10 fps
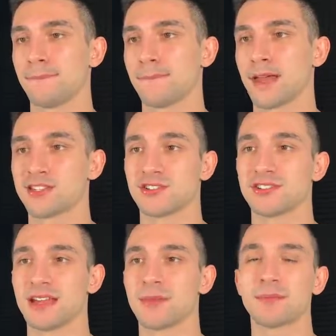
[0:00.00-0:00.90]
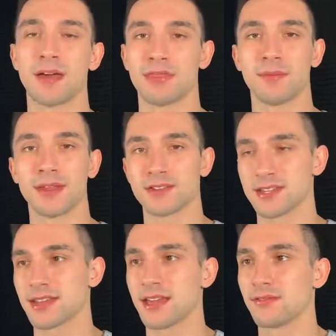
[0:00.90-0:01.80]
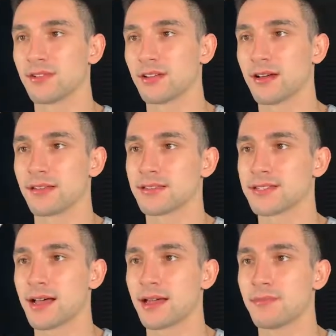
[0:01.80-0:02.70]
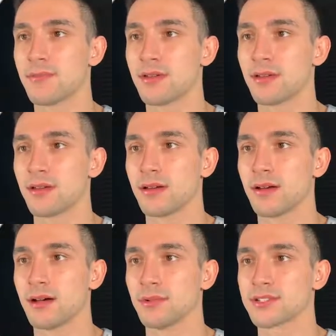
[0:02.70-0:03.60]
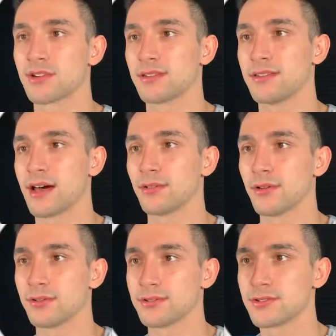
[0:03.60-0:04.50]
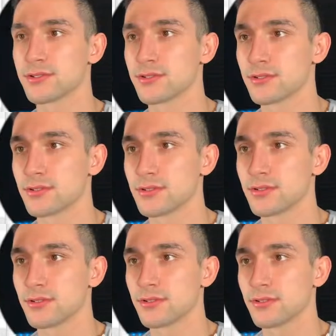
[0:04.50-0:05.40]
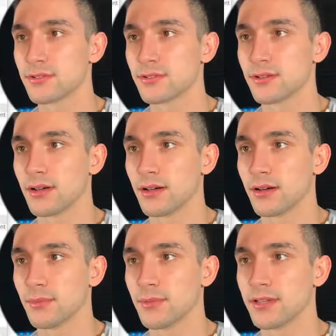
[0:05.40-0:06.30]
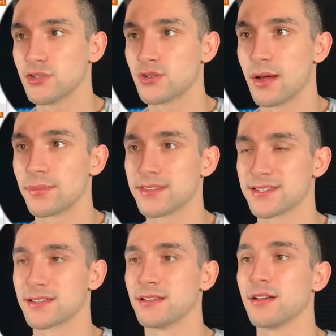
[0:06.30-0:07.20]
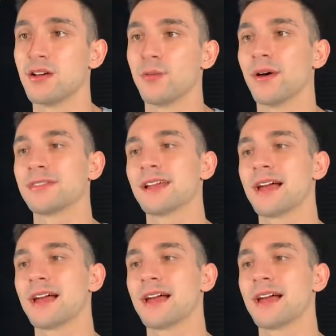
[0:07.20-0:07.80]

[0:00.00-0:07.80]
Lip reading: As you can see, I make my thumbnails in Canva a lot of the time. Let's go to downloads and drop this in. One thing I